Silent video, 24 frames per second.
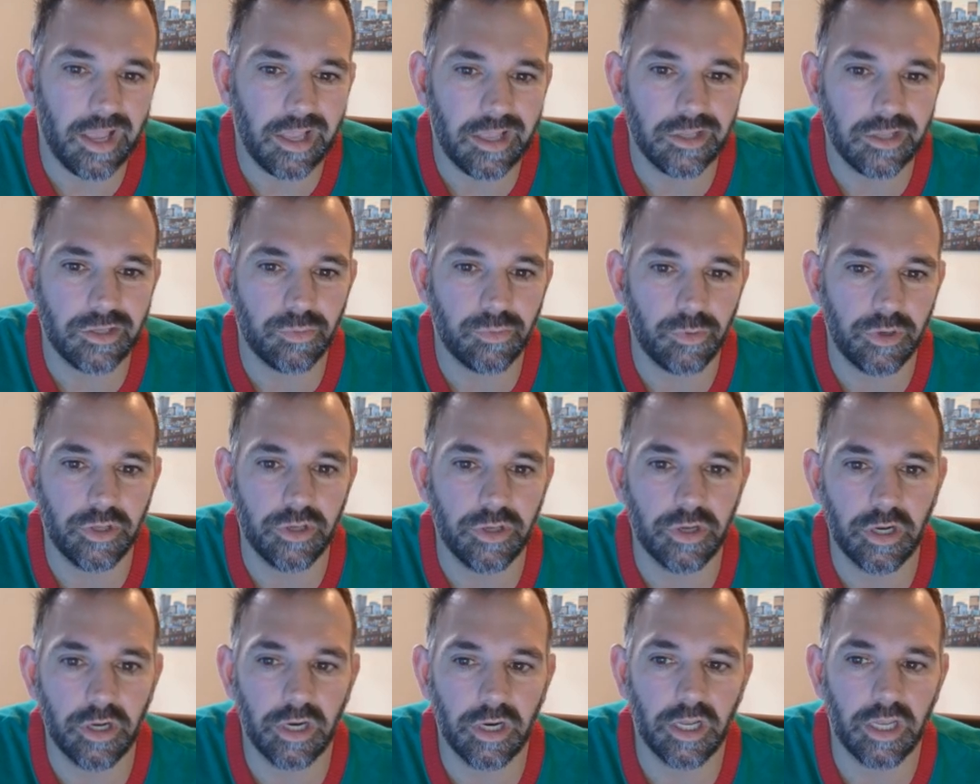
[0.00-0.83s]
that is what
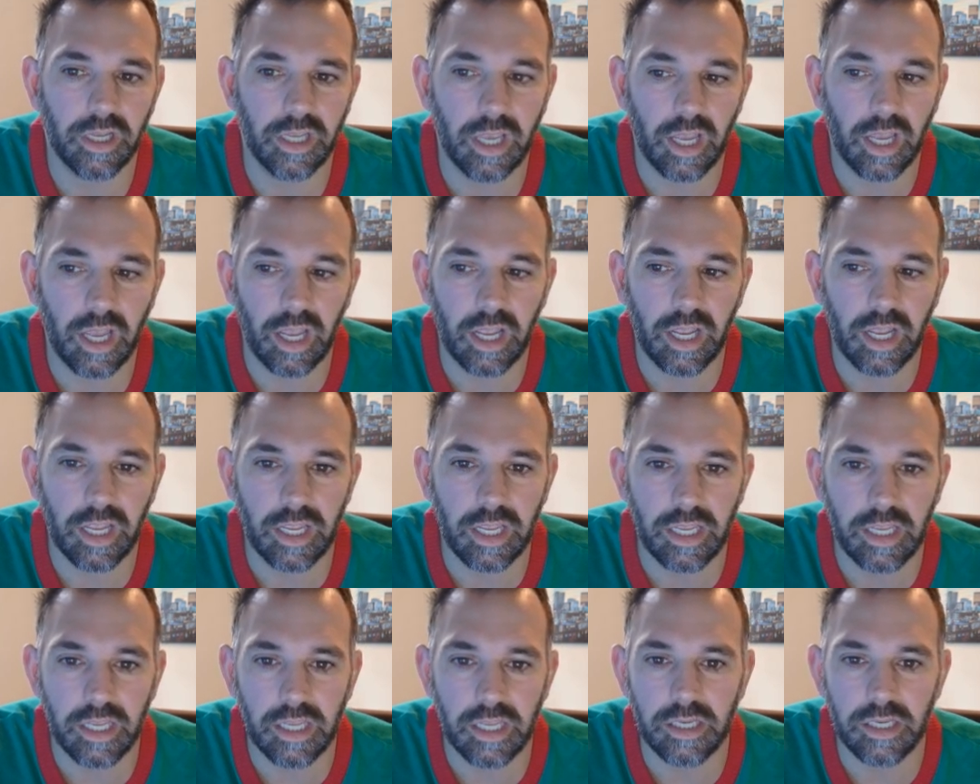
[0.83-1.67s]
you're going to
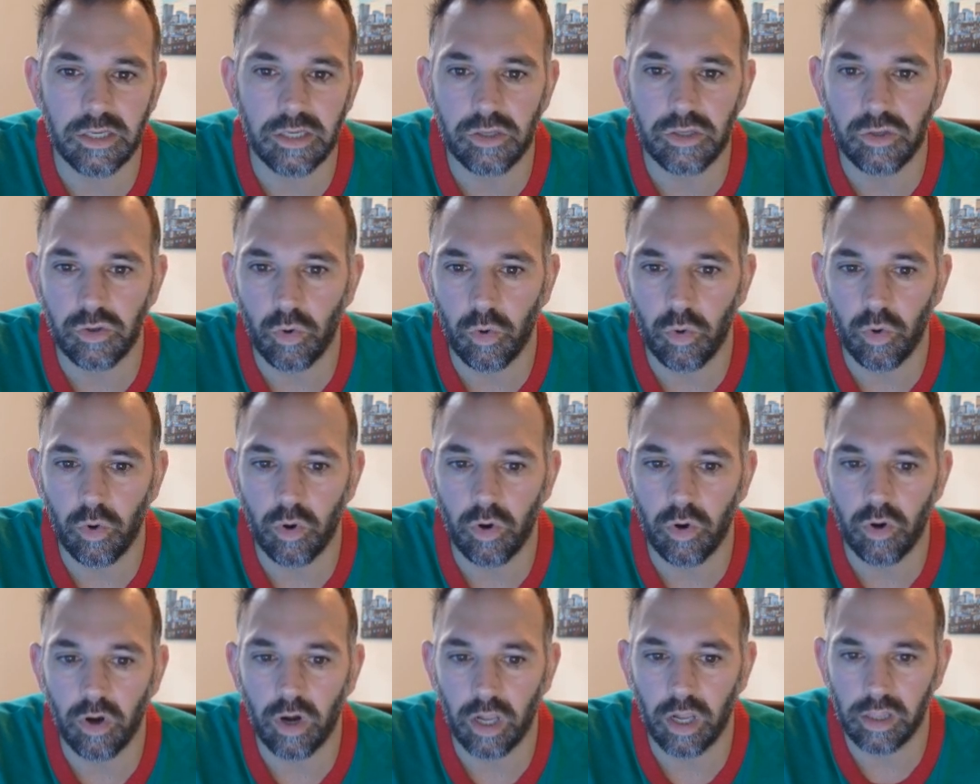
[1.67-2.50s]
get in
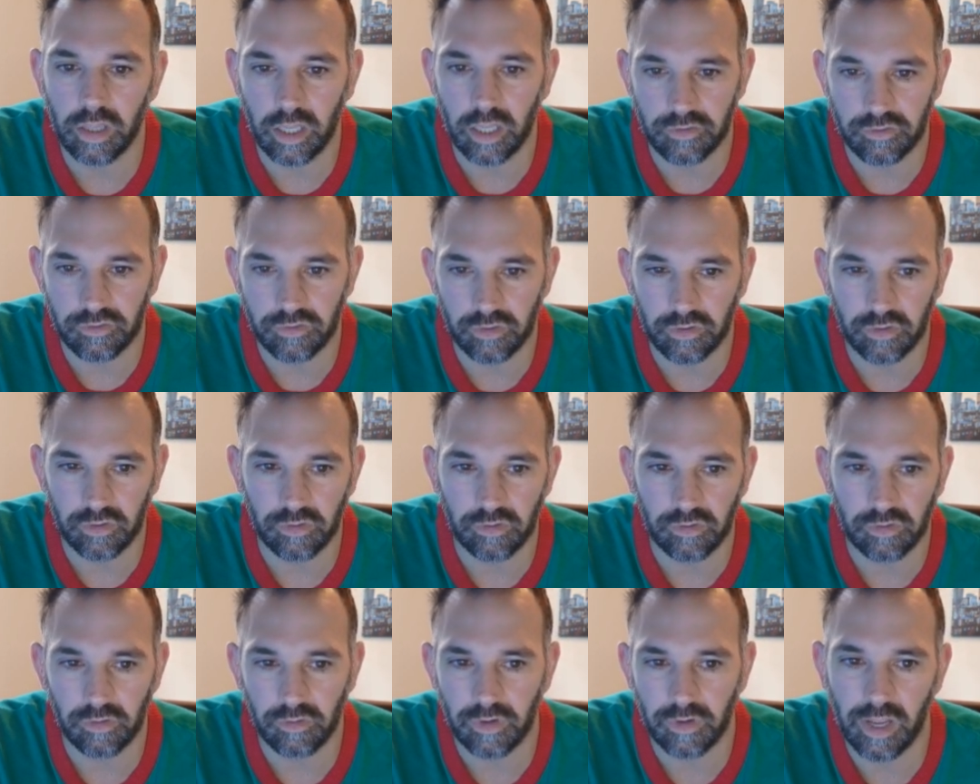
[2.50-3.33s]
your
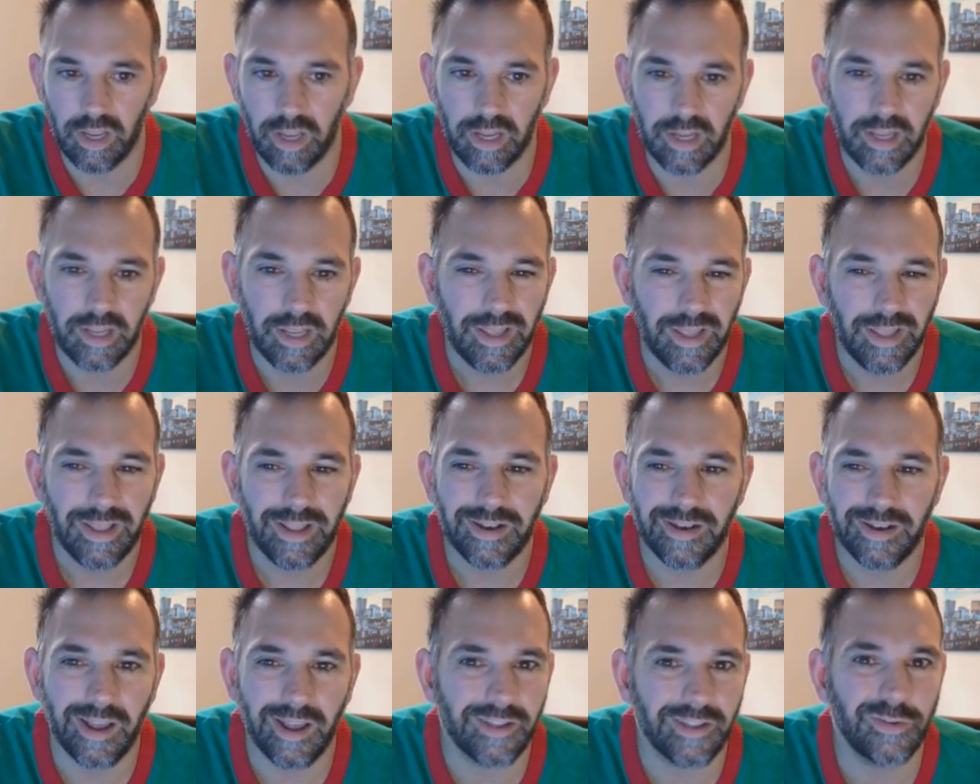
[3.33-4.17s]
electrical, okay?
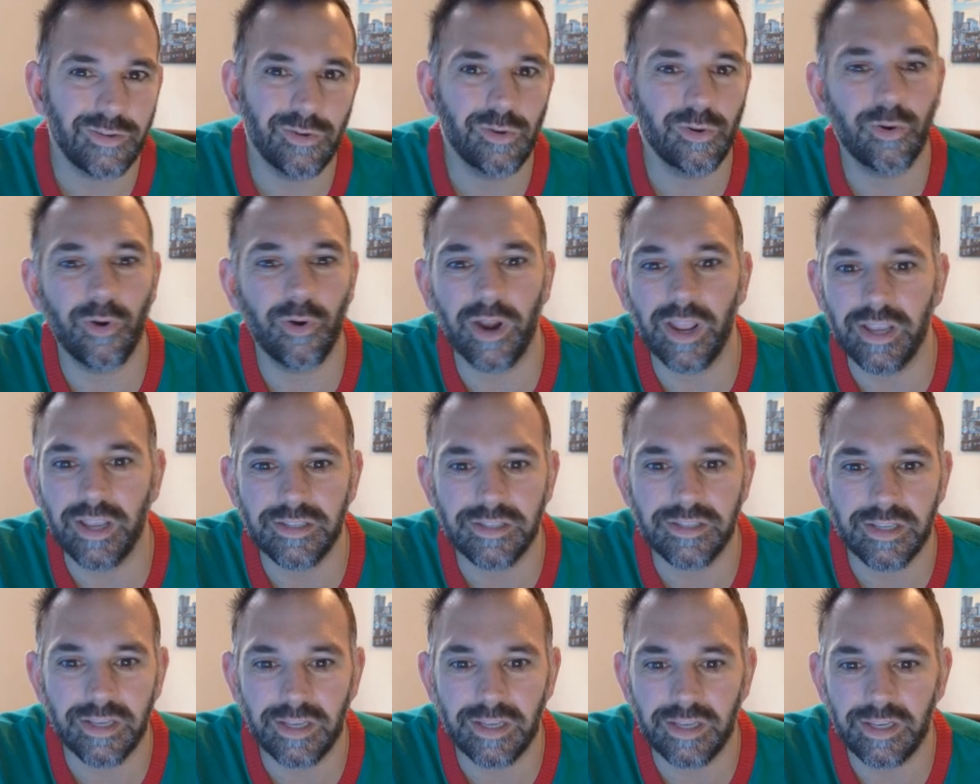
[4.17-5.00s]
Not too
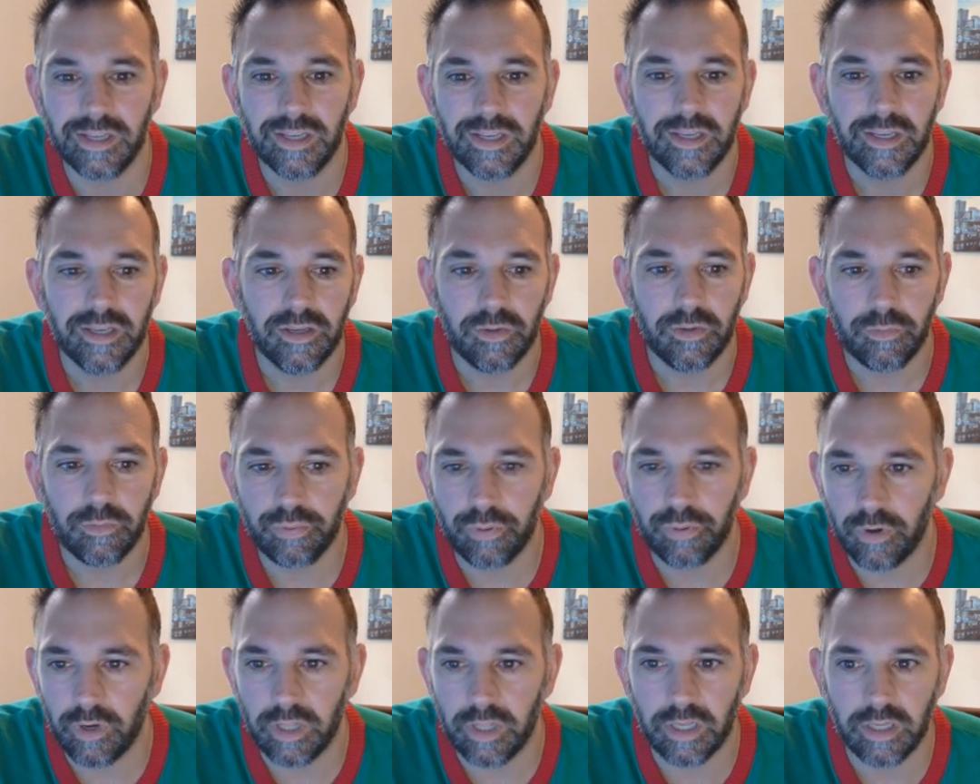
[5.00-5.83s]
crazy,
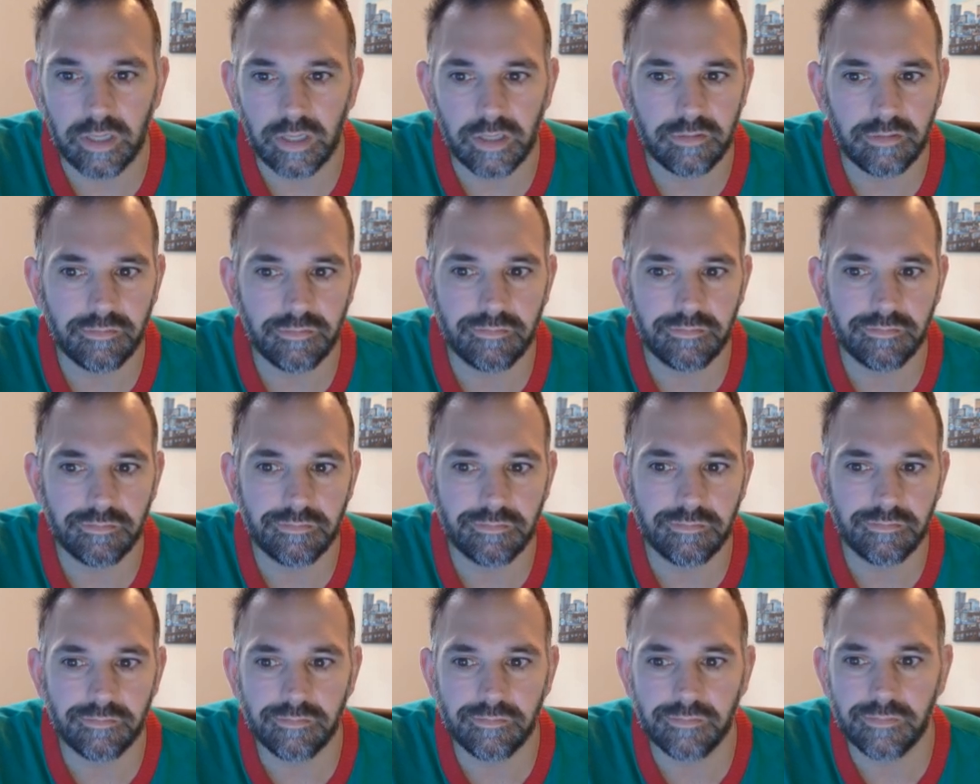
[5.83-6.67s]
pretty
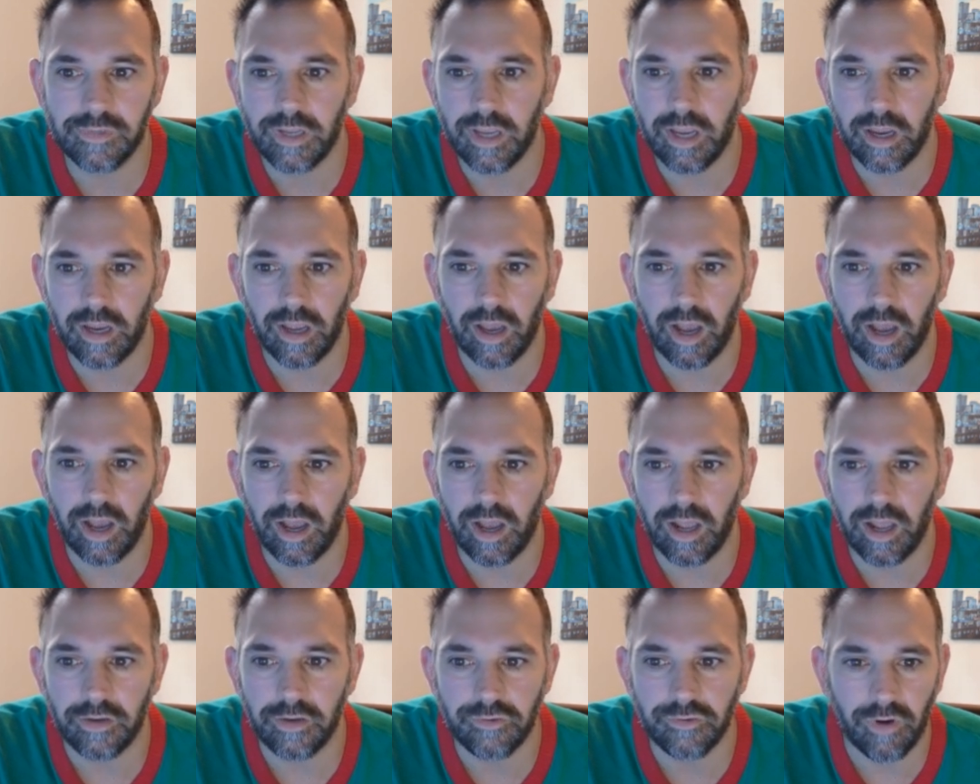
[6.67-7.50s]

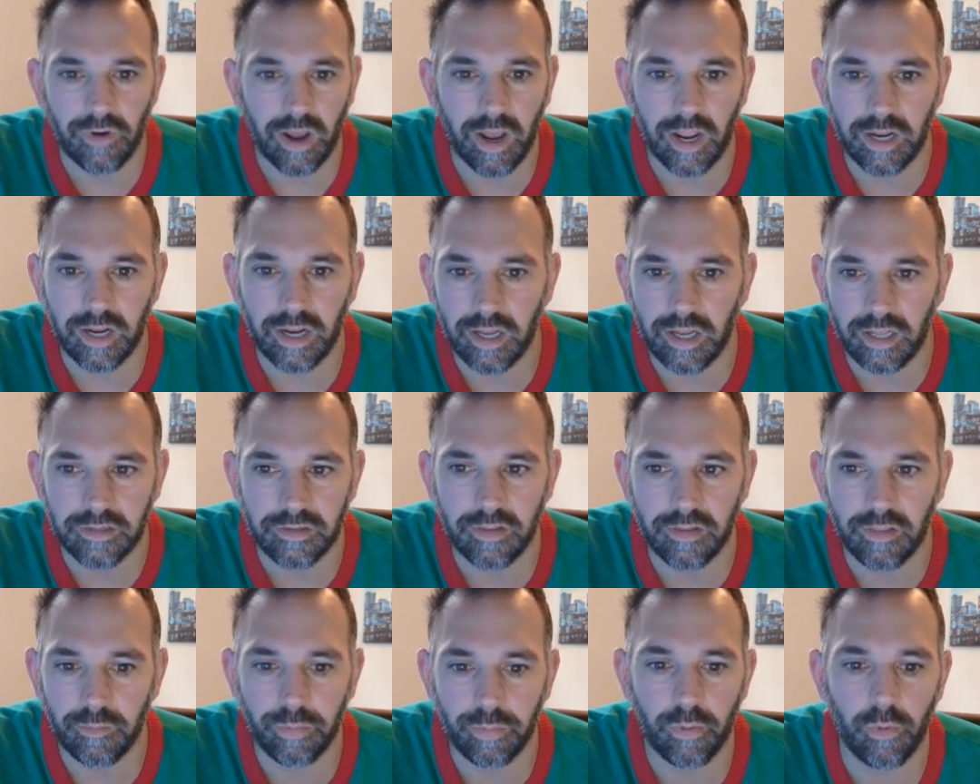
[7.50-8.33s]
dry, cut
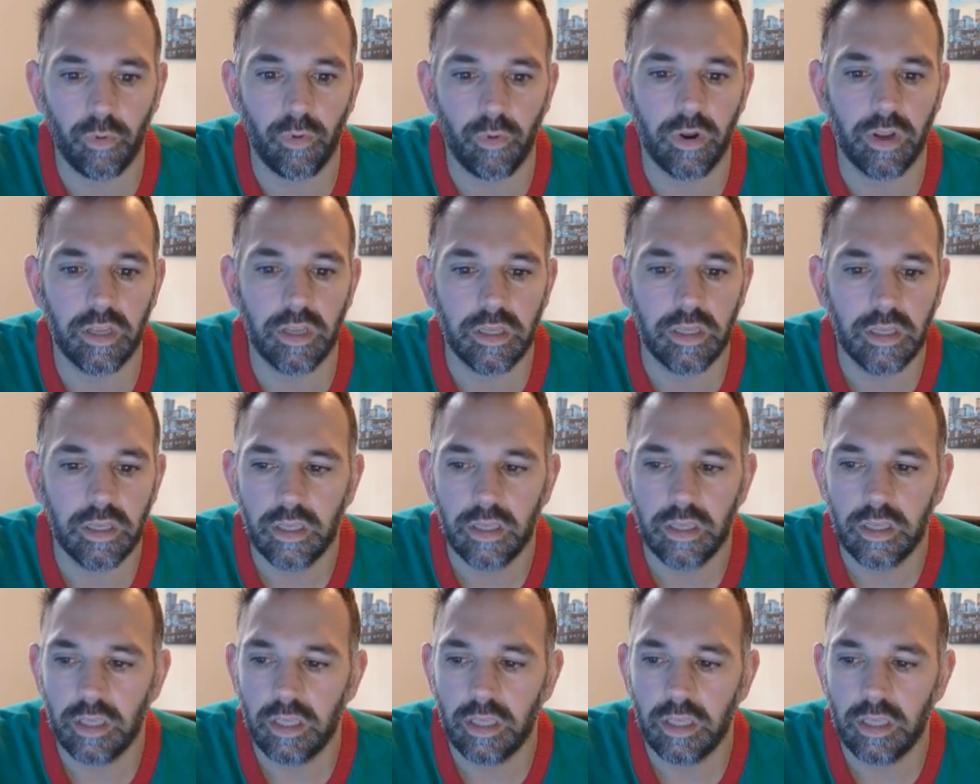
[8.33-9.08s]
to the point.